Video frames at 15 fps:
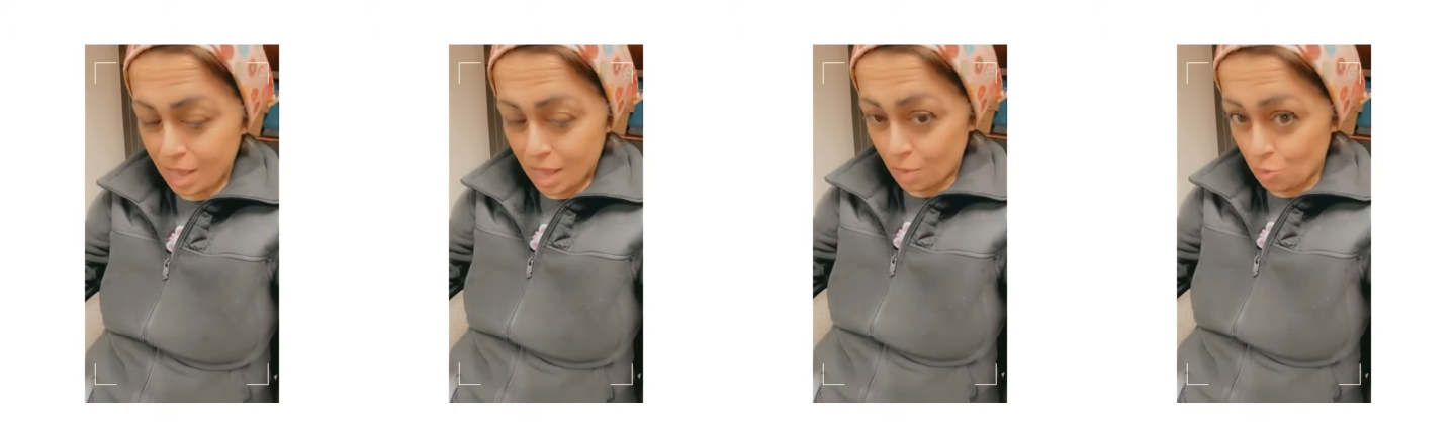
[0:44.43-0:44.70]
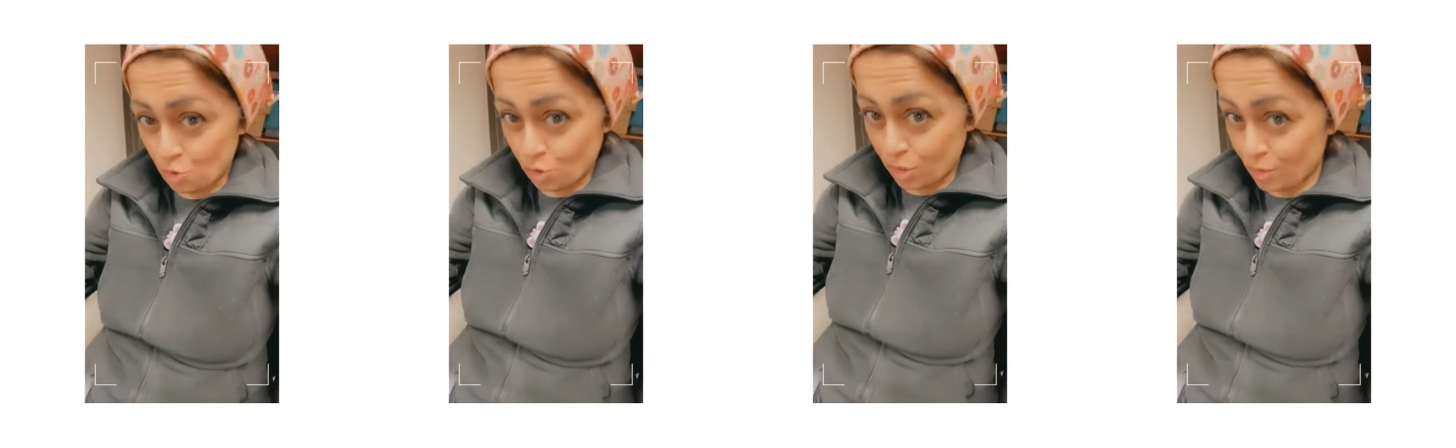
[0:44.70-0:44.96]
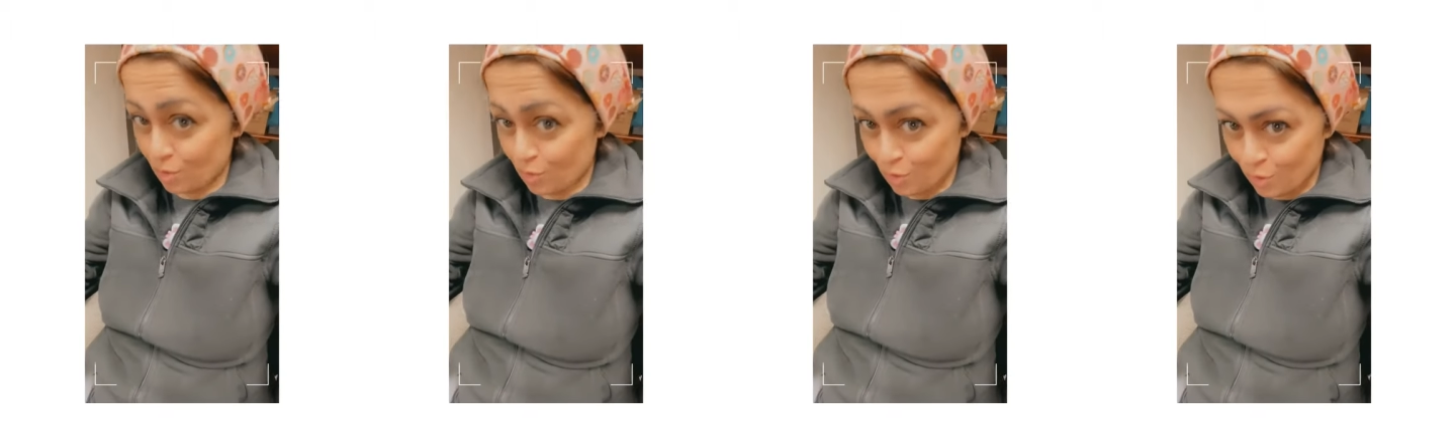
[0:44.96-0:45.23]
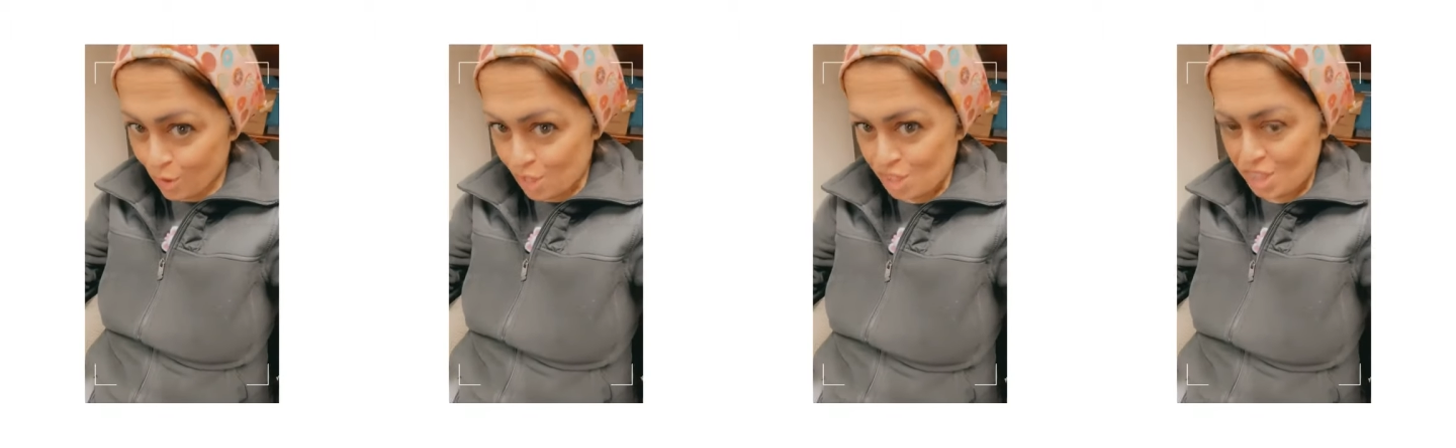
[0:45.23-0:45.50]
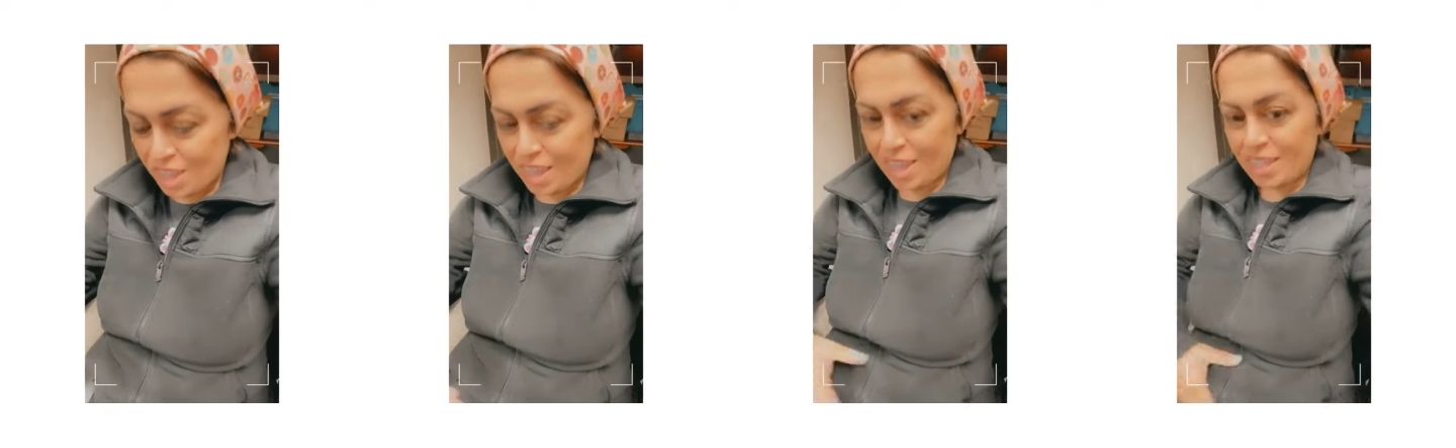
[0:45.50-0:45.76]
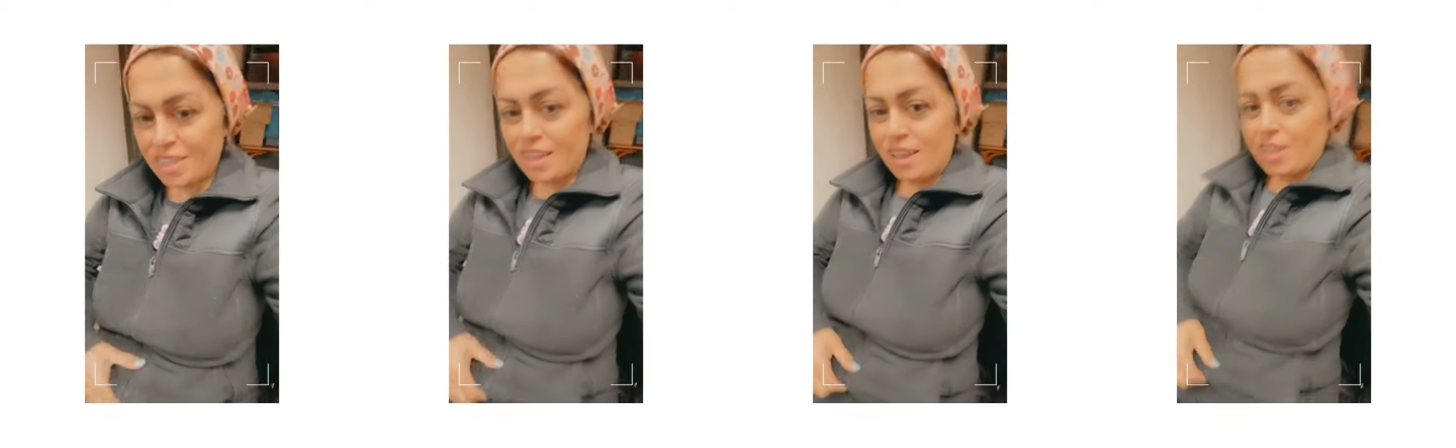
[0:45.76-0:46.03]
I'm usually freezing
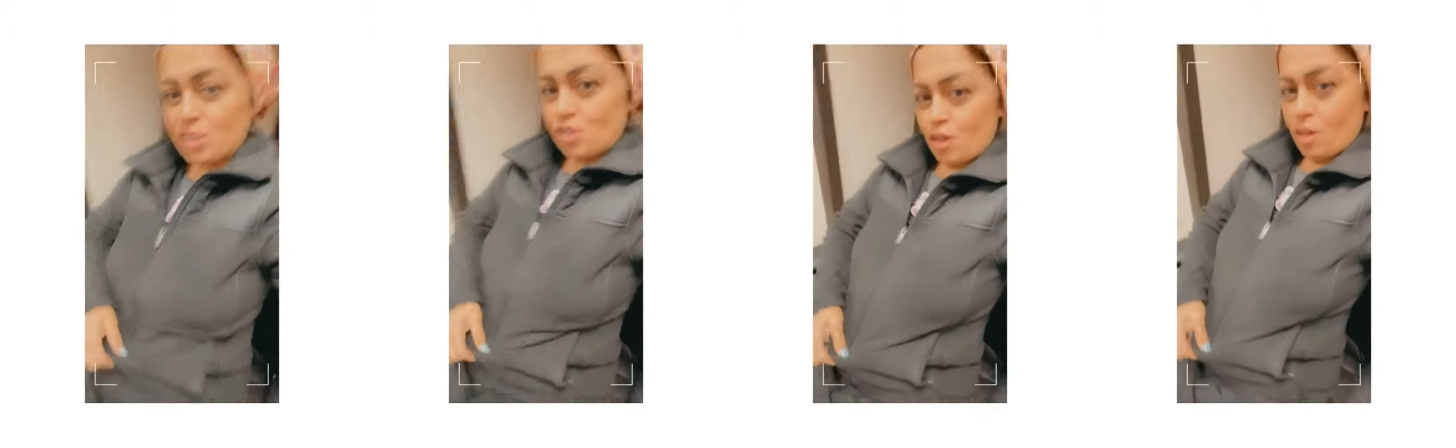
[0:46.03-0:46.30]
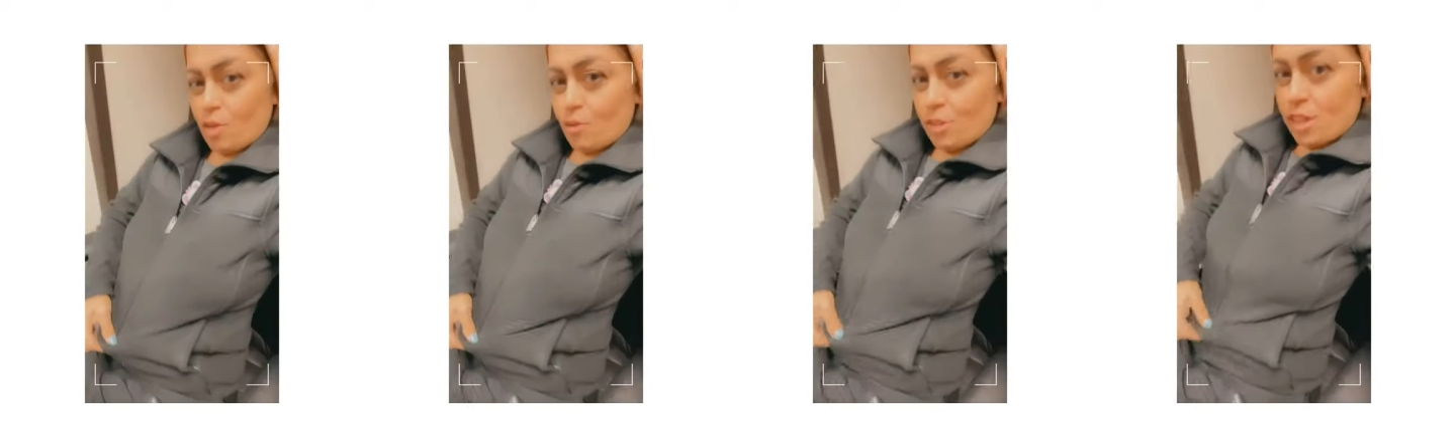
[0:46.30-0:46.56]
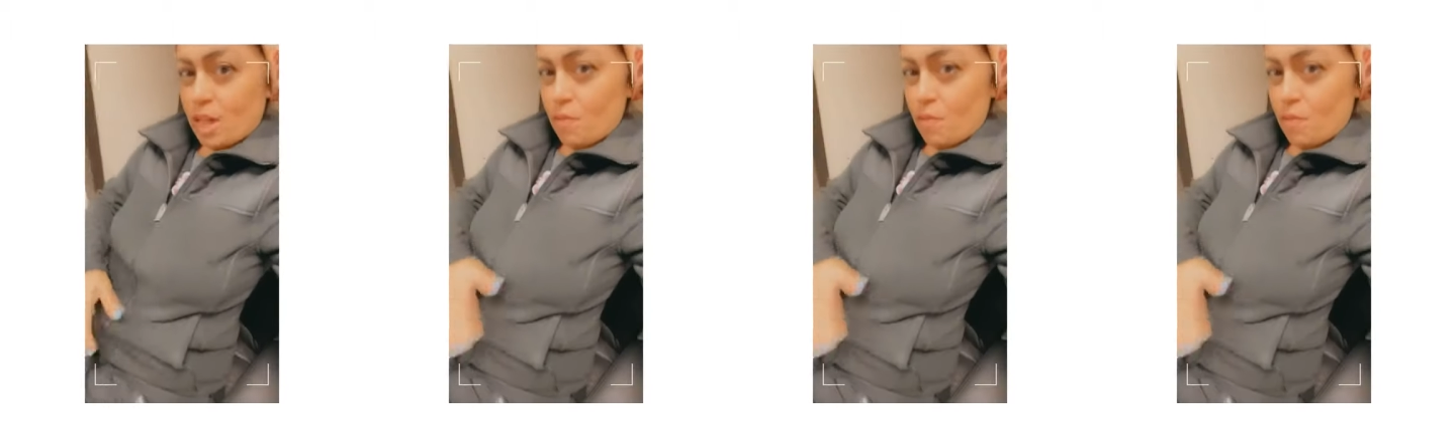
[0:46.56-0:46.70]
at night, so I always have a